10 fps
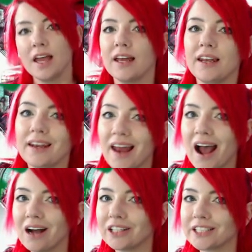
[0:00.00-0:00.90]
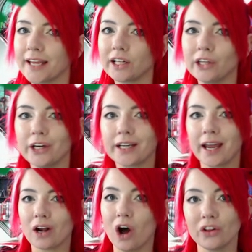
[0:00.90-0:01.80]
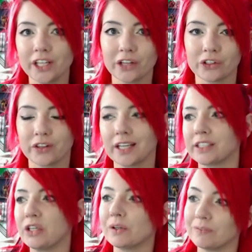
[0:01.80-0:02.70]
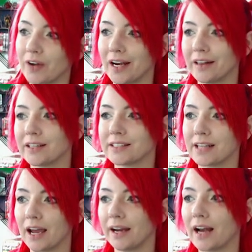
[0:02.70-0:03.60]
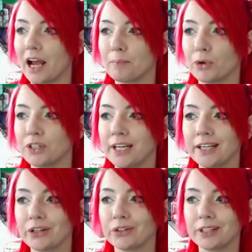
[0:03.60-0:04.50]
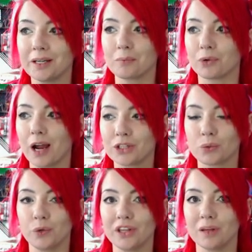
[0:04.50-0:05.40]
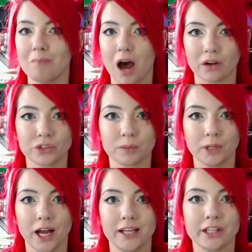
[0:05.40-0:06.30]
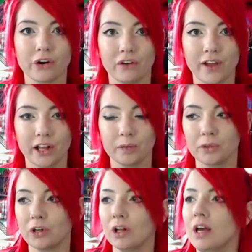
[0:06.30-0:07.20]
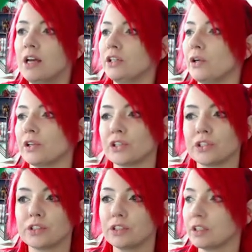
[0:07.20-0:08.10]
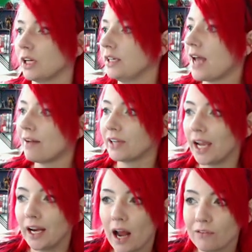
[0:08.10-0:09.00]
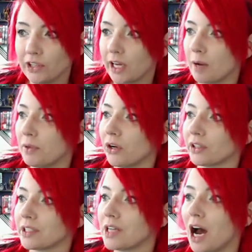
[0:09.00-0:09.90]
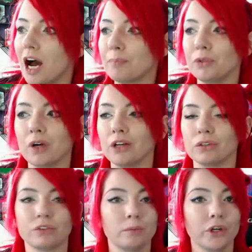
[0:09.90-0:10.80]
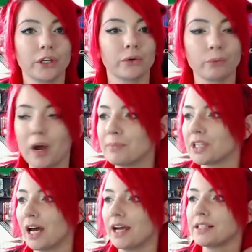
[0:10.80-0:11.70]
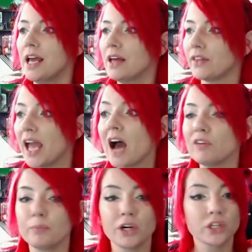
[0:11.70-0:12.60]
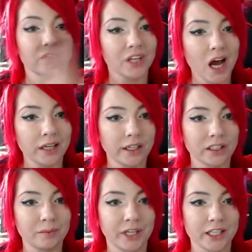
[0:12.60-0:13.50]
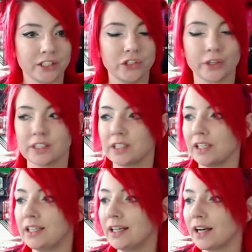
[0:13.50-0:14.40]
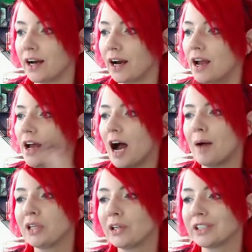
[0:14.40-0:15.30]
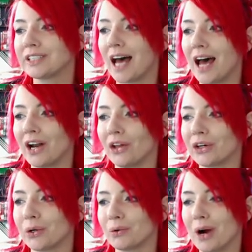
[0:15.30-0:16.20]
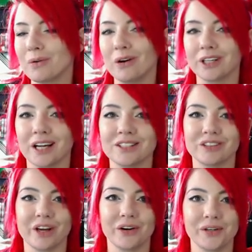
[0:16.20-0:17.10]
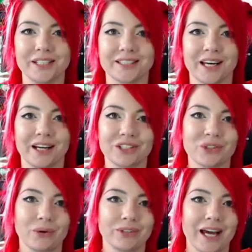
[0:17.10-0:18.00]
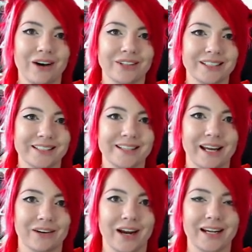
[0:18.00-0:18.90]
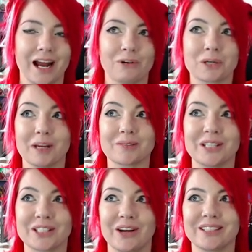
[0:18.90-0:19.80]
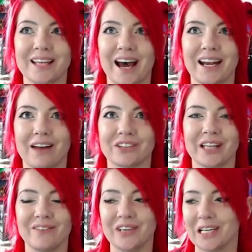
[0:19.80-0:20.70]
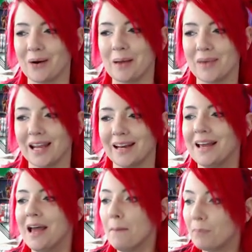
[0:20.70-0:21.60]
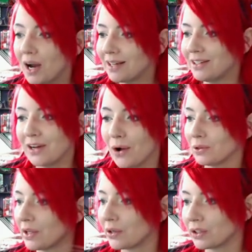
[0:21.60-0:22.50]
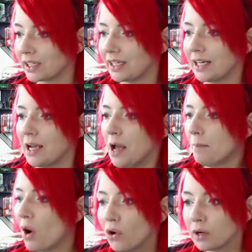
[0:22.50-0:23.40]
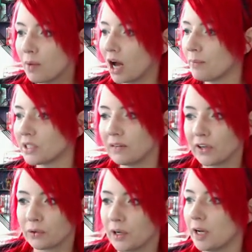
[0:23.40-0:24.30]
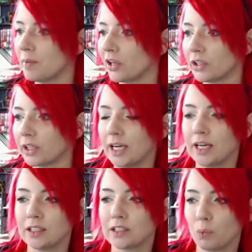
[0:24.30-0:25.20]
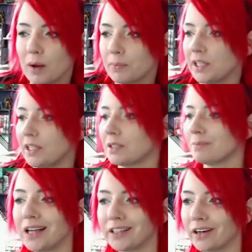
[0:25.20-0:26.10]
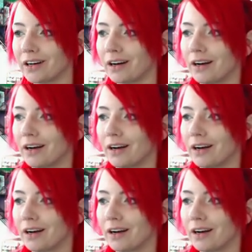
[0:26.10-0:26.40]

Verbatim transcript: Now let's take a look at all the other things that you can find on this site. I'm particularly impressed with the model supplies that are available. You can just navigate everything up here at the top. You guys are familiar with websites. They have a bunch of non-Gundam kits that you can see here. I'm a little sad all the Kororo Gunzo is sold out and isn't there right now, which makes me so sad after that video I made. But you know, literally Pokemon Pacific Rim, other kits, One Piece, Mazinger,